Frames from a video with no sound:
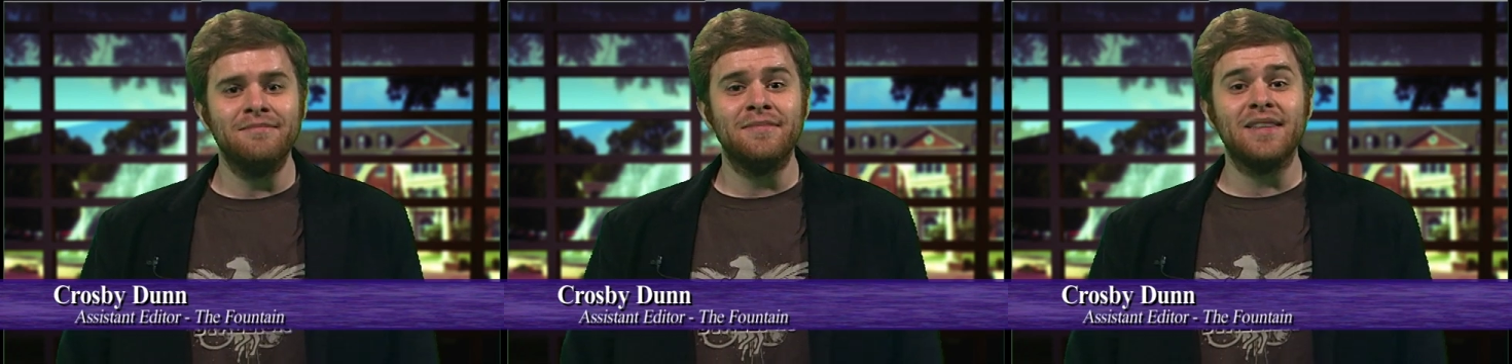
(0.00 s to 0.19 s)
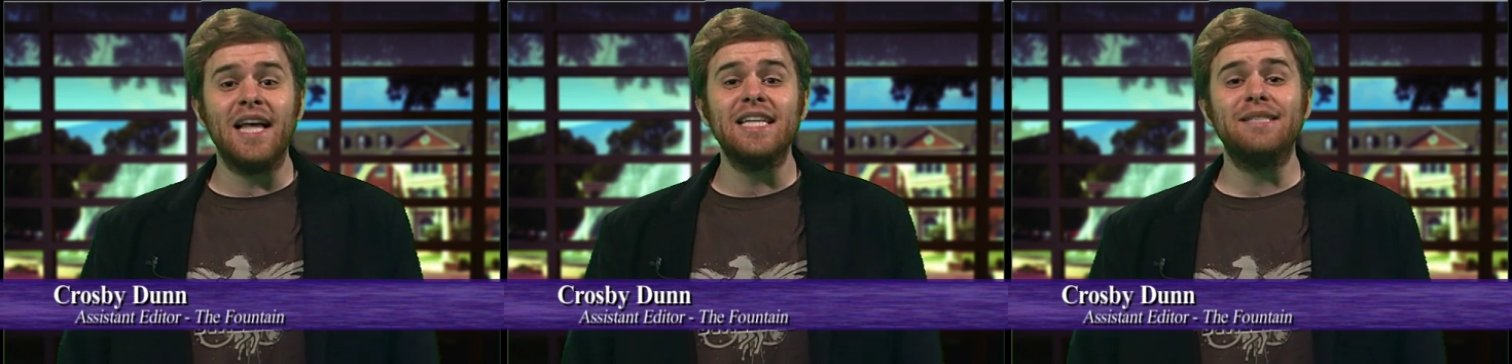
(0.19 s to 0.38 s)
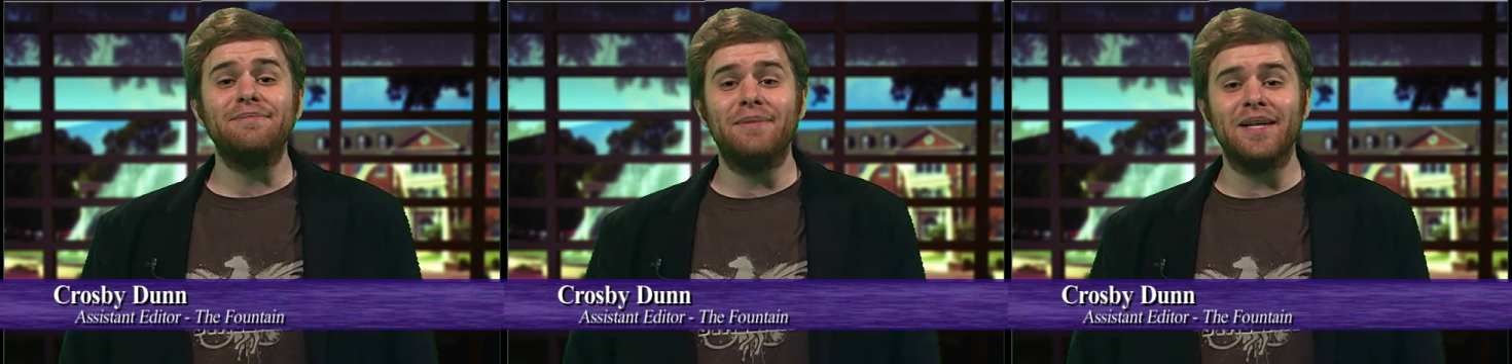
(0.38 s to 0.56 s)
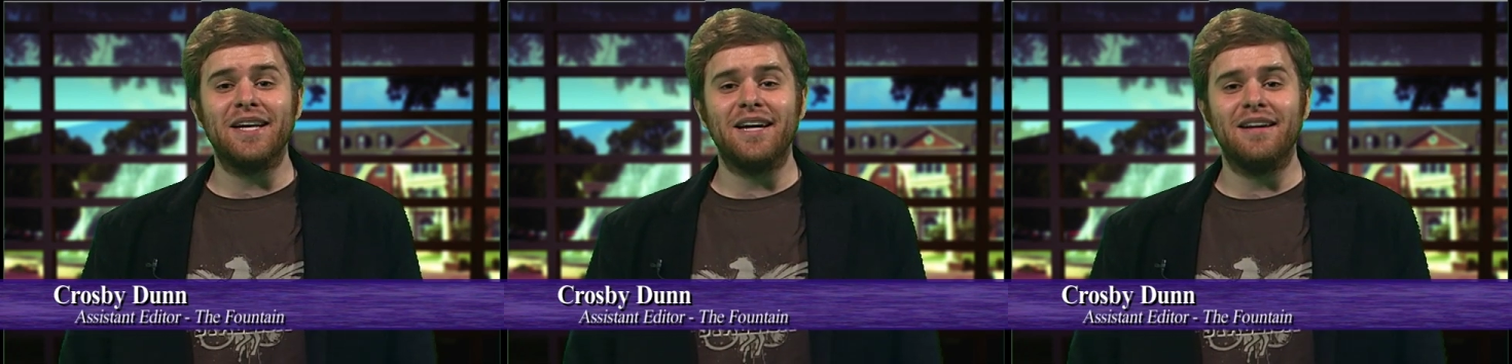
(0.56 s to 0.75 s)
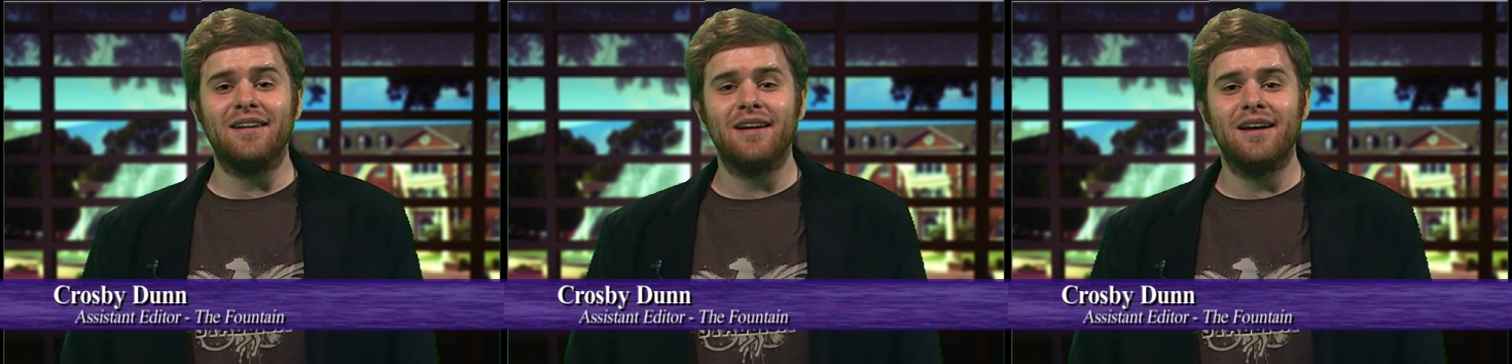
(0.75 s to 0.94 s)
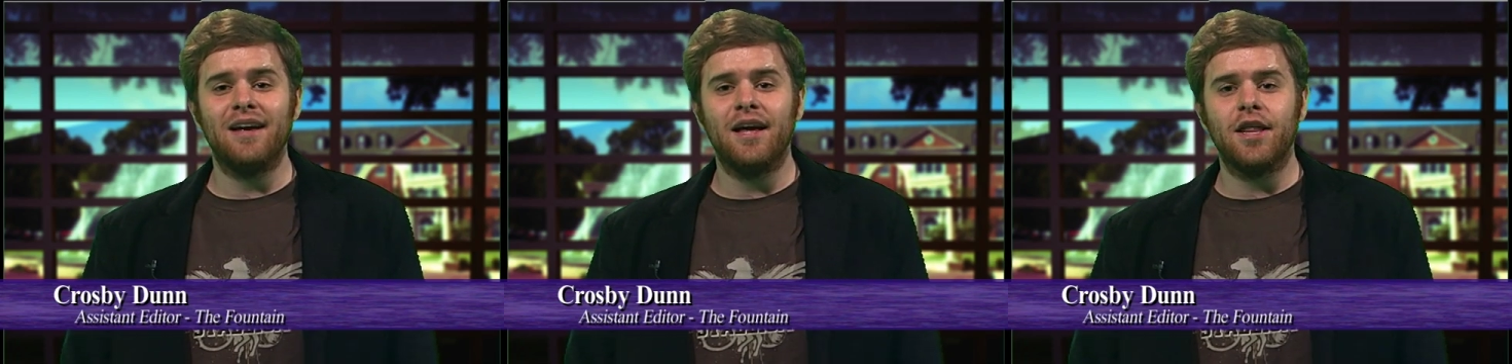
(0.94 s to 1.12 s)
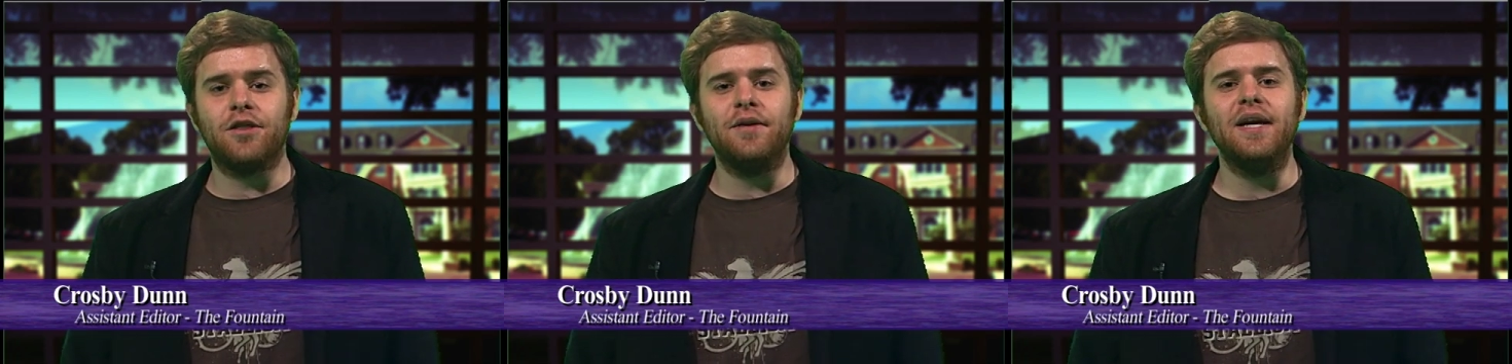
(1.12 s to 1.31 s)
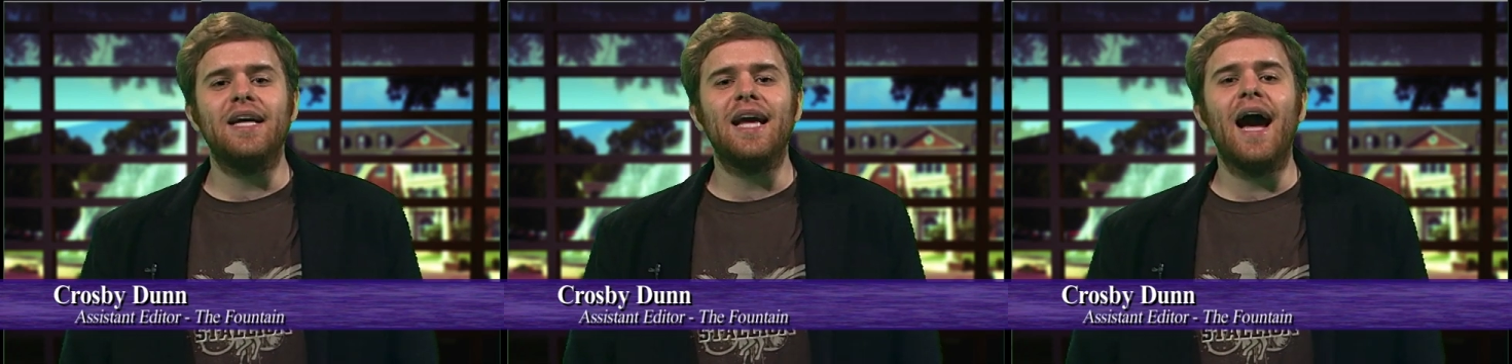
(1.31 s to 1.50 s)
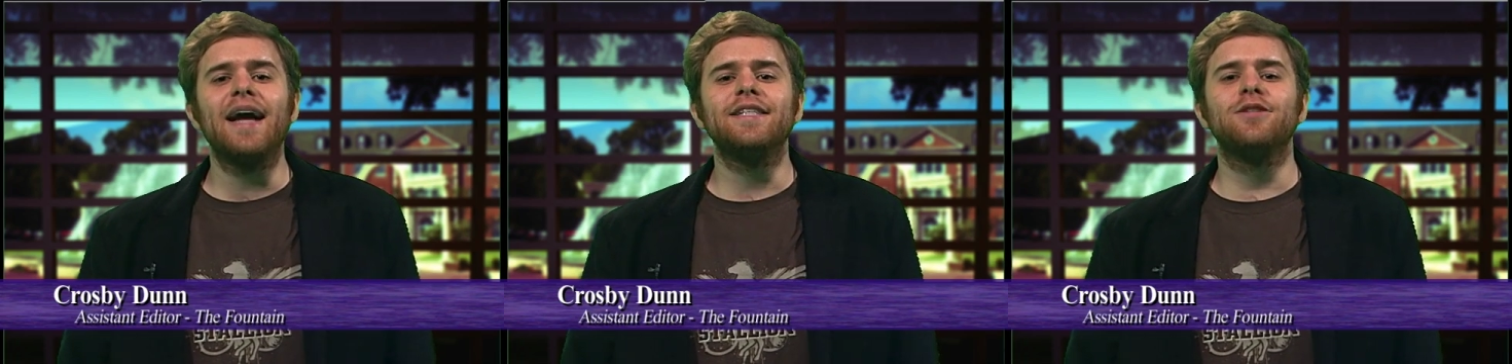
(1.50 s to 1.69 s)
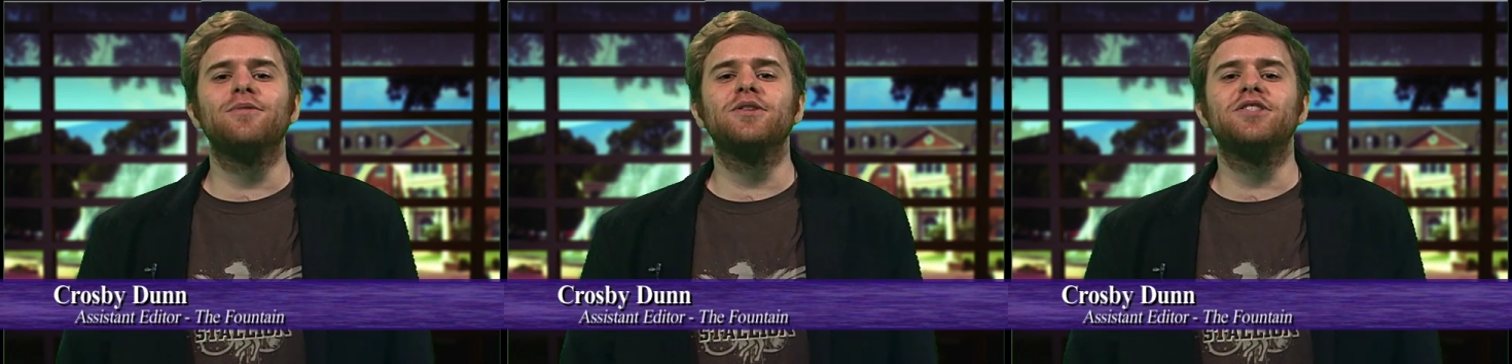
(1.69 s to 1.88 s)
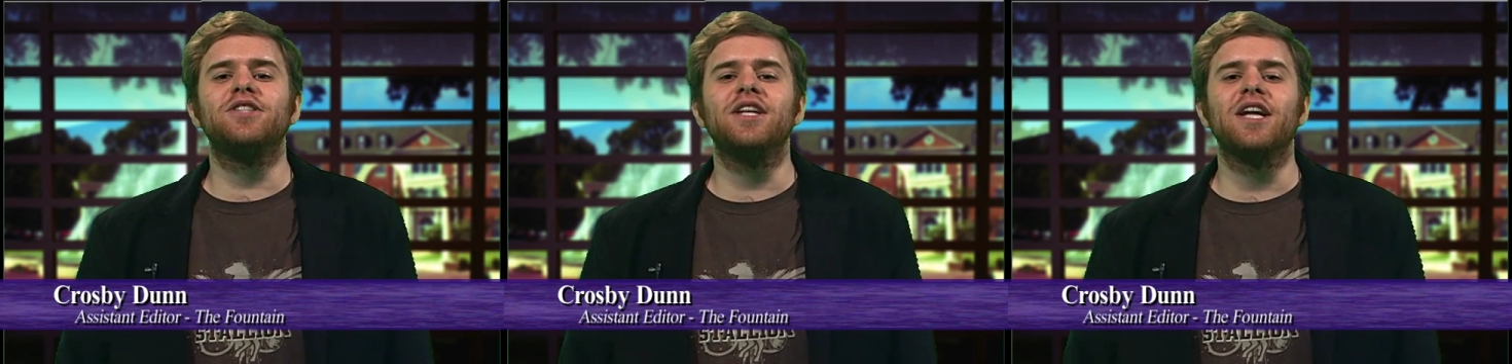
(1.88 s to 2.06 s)
Let's begin. Three guys who were
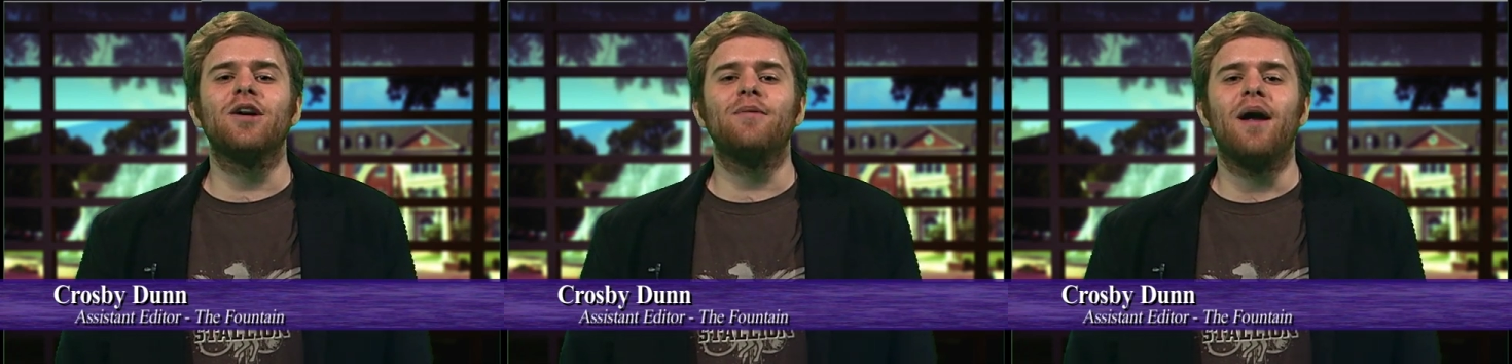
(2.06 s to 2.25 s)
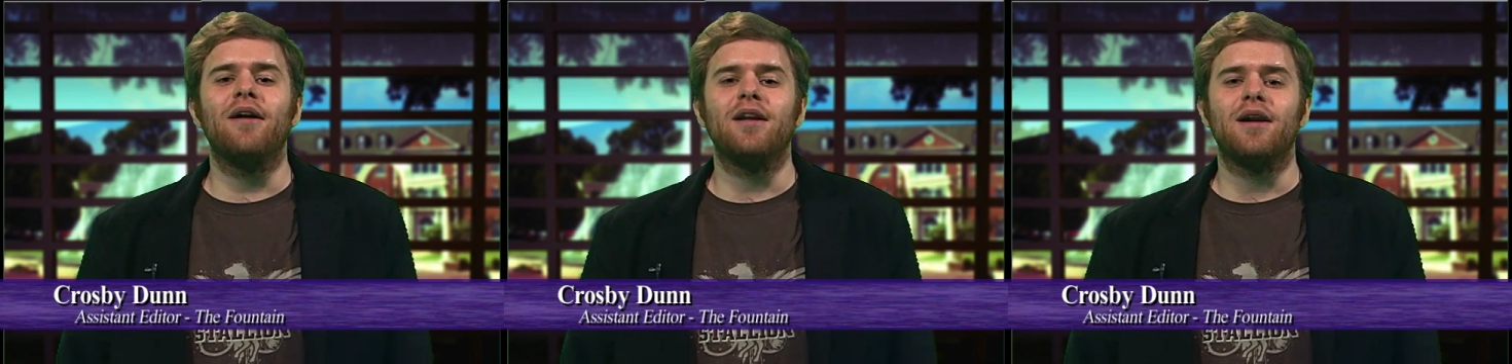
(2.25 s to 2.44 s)
sitting around